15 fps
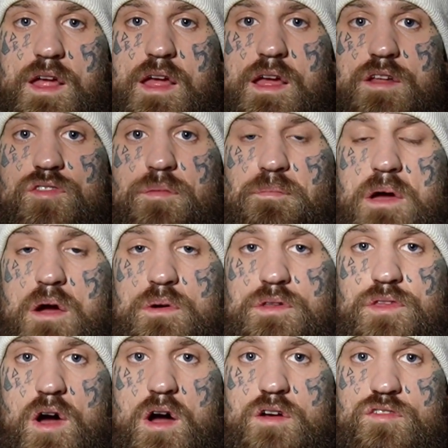And
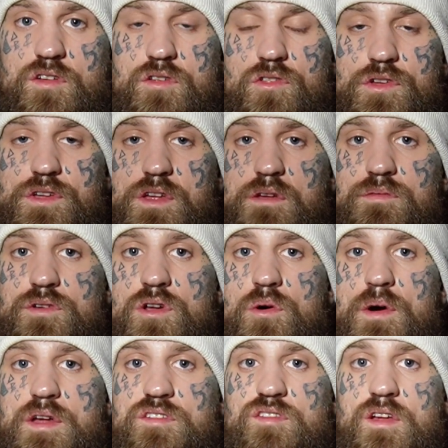paradoxically, even though
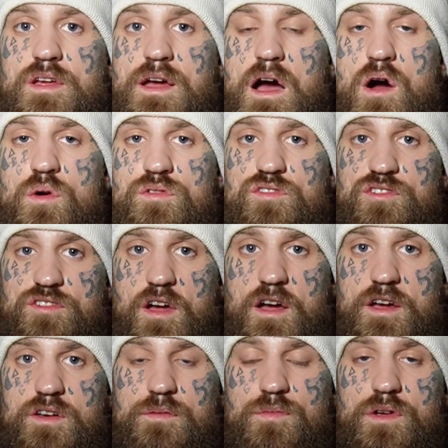I say
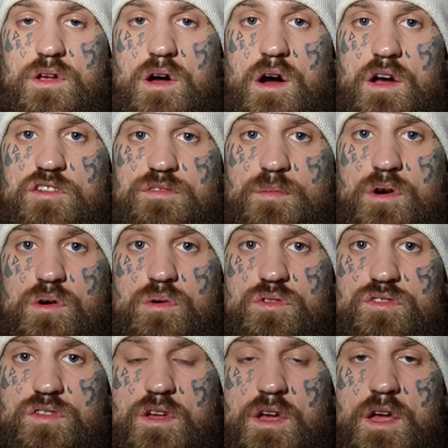outside of the
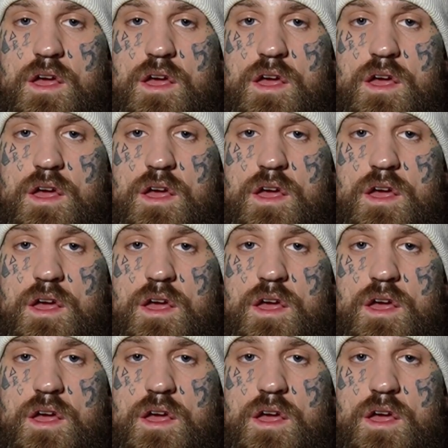cosmos,